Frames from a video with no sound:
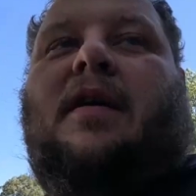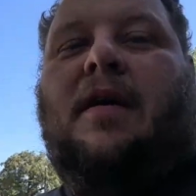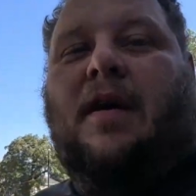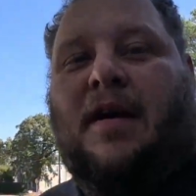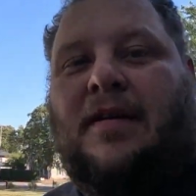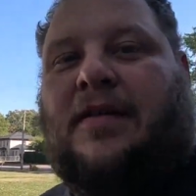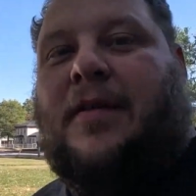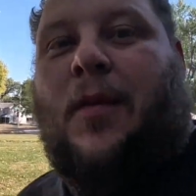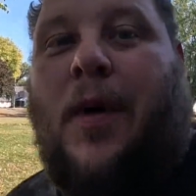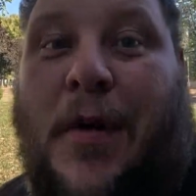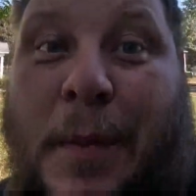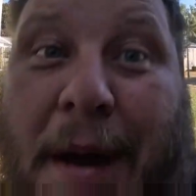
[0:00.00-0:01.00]
guys,
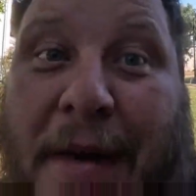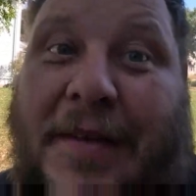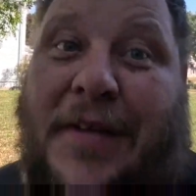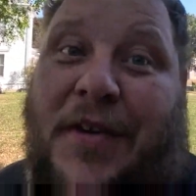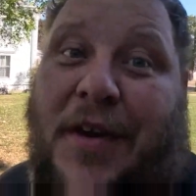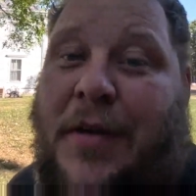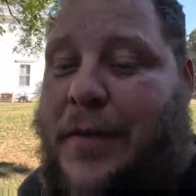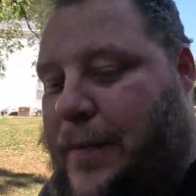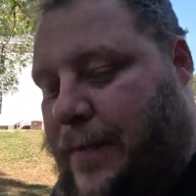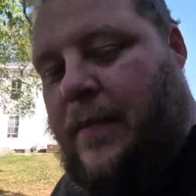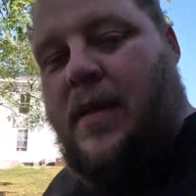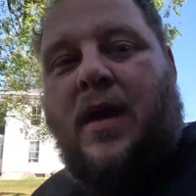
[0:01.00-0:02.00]
welcome back to the channel.
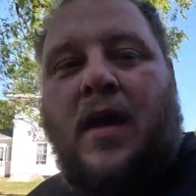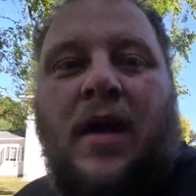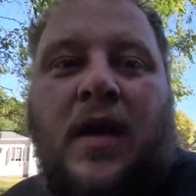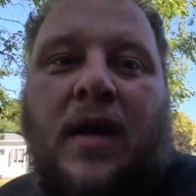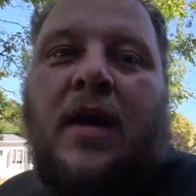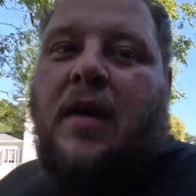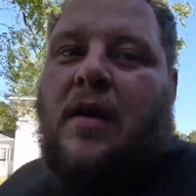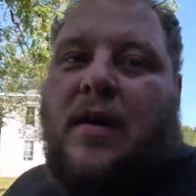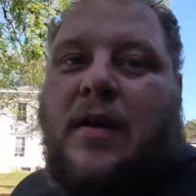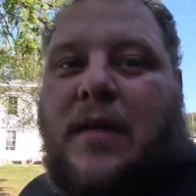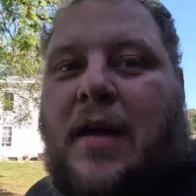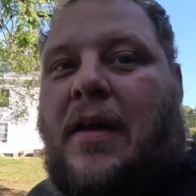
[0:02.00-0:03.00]

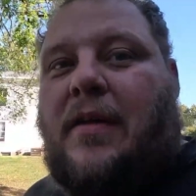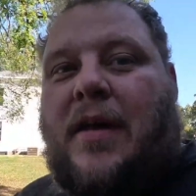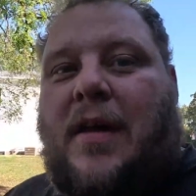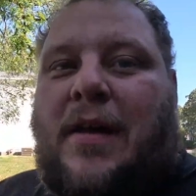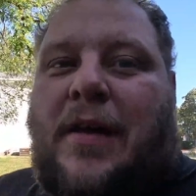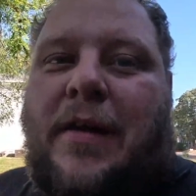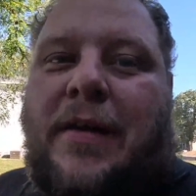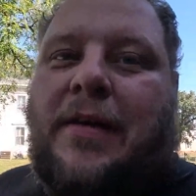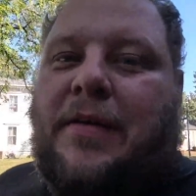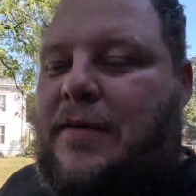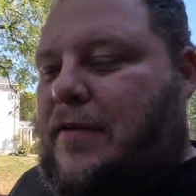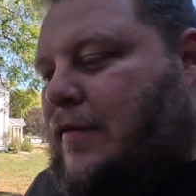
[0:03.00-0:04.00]
Kind of got a
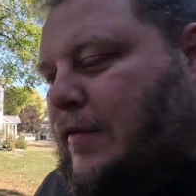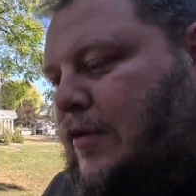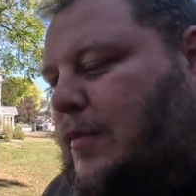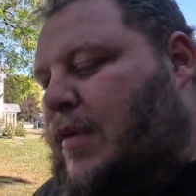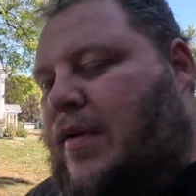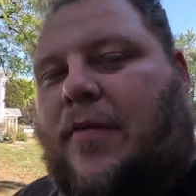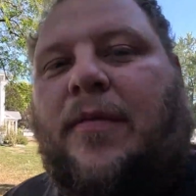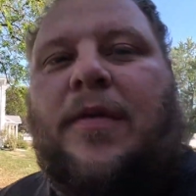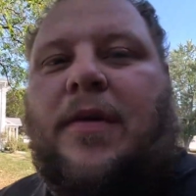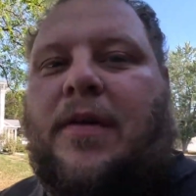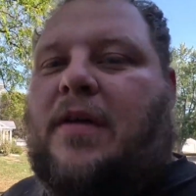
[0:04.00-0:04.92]
little bit of